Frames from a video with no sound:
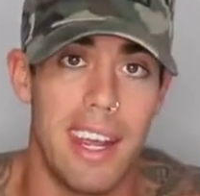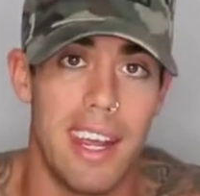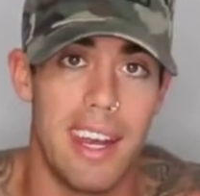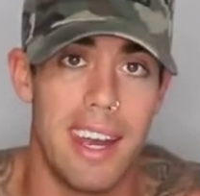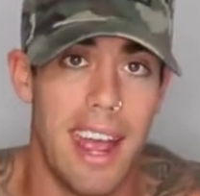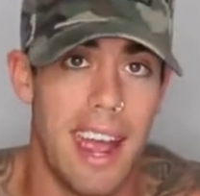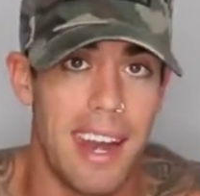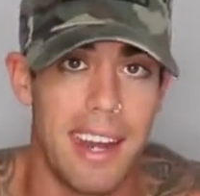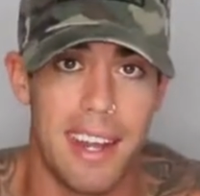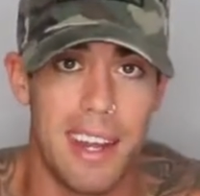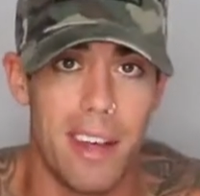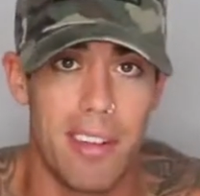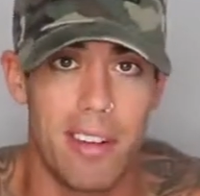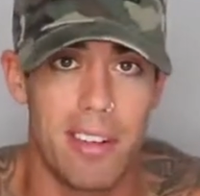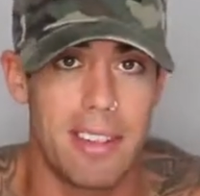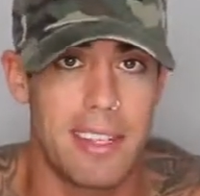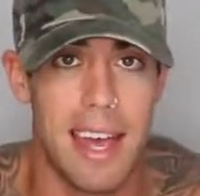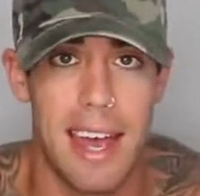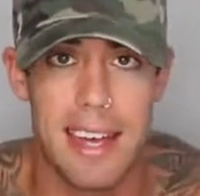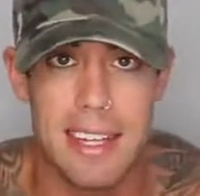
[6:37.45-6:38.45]
in any
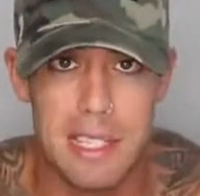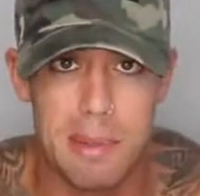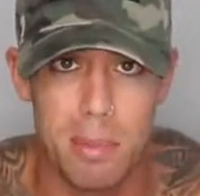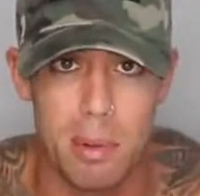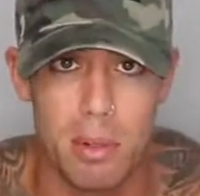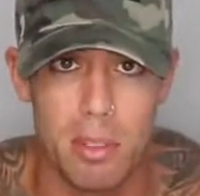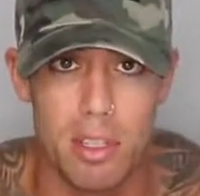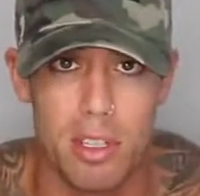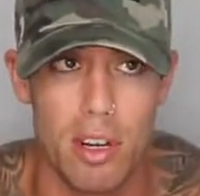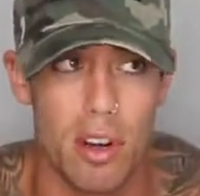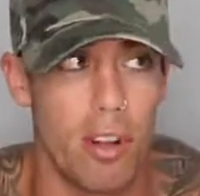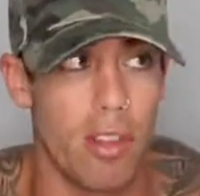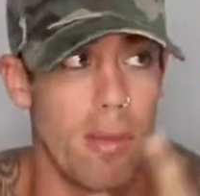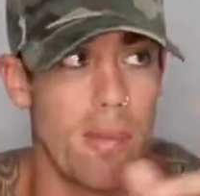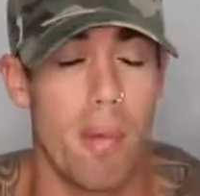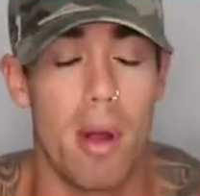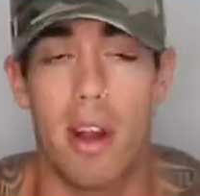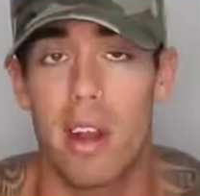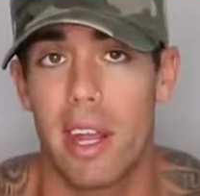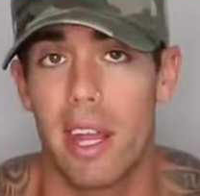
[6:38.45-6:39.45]
other test booster on the
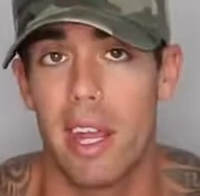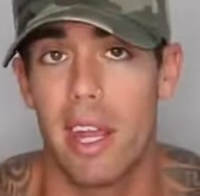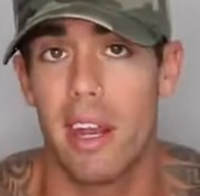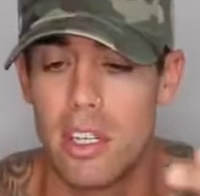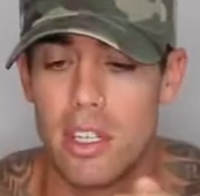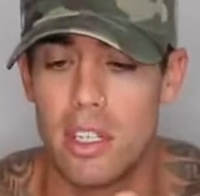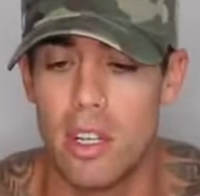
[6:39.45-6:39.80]
market.